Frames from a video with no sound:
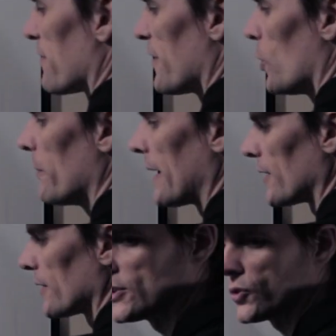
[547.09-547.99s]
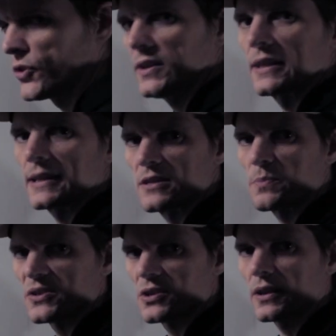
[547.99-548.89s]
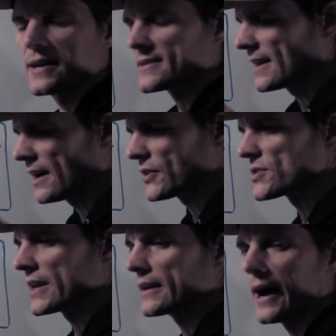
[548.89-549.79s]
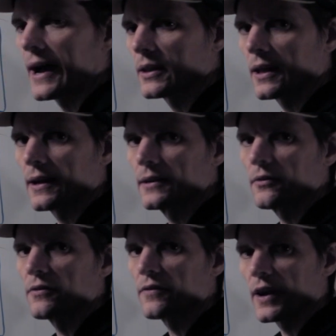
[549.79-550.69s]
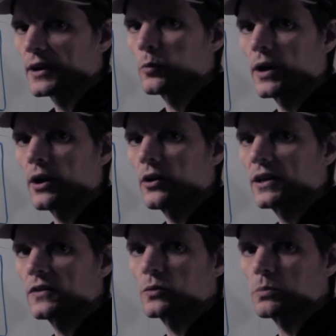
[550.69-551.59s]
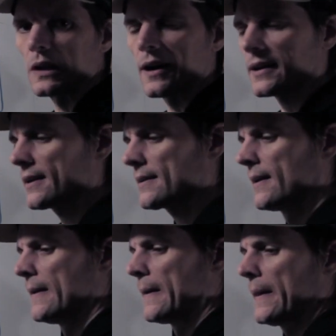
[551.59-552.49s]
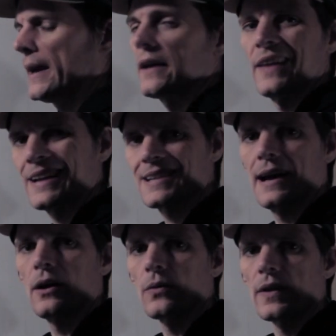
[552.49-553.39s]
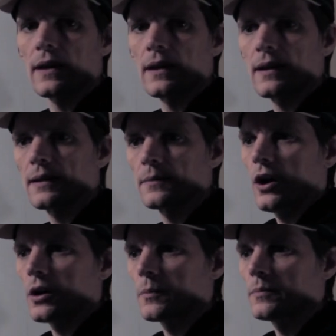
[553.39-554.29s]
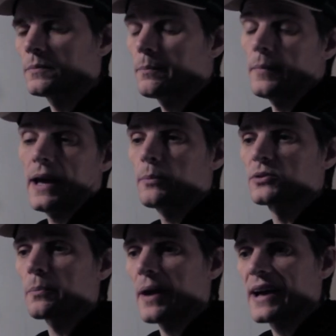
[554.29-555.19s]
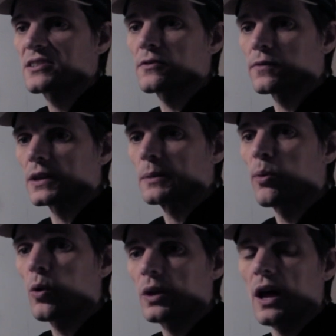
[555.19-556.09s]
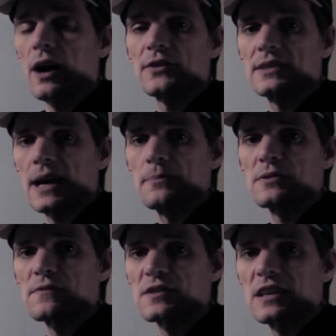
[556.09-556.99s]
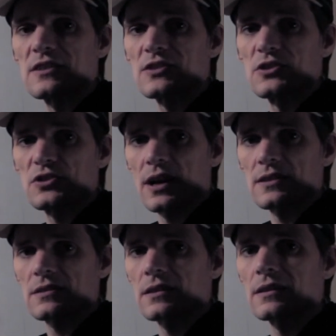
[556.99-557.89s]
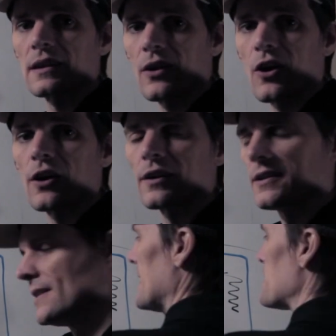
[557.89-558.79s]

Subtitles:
filmmaker, you'll see that they specialize and they understand eye line very well in their blocking. And that's how they are able to masterfully pull off the types of scenes and shots that they are. That is